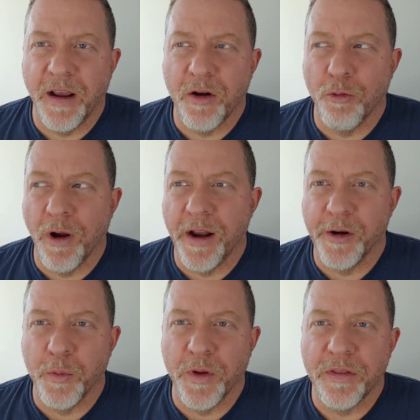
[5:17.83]
go
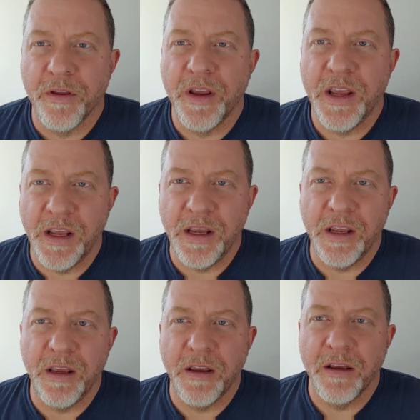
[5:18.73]
ratting with,
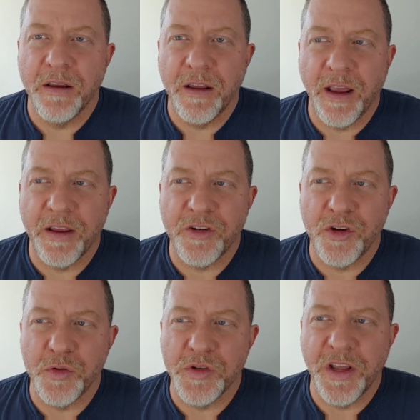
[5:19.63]
he has
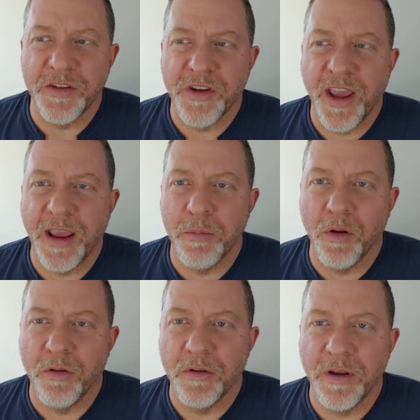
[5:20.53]
used his
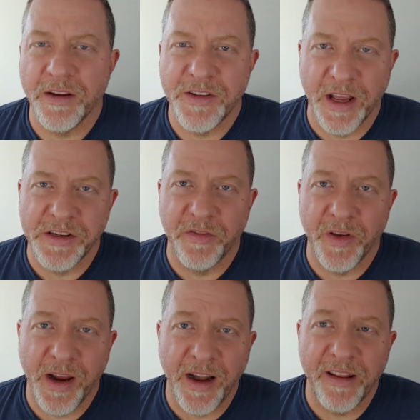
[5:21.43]
cable
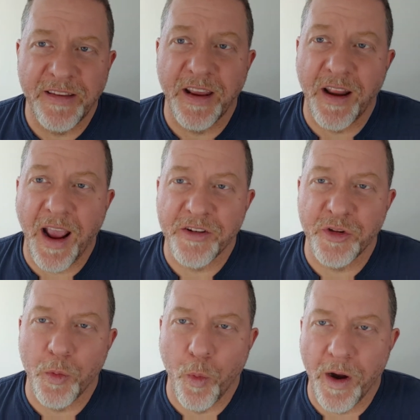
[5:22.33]
extensively, and it did
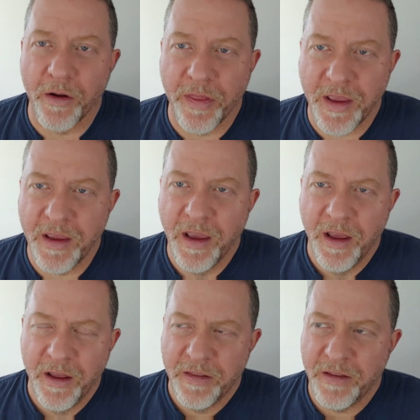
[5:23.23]
actually wear the
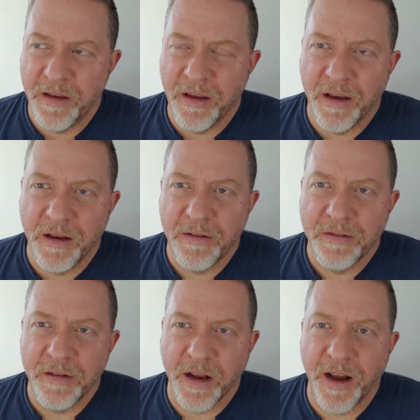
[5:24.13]

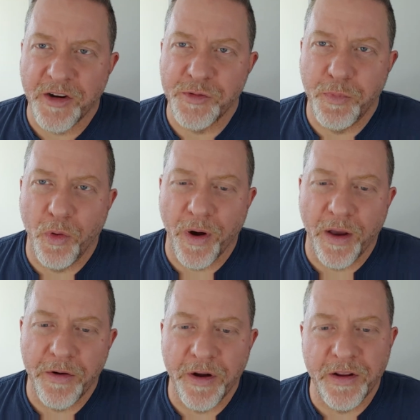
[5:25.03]
connection port
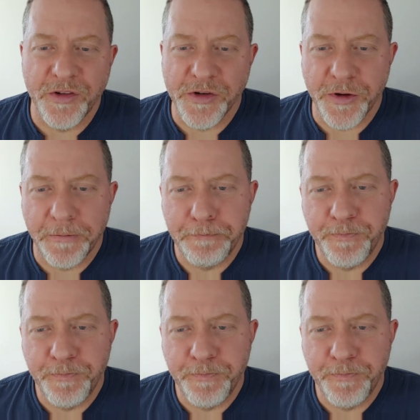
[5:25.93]
out on his unit.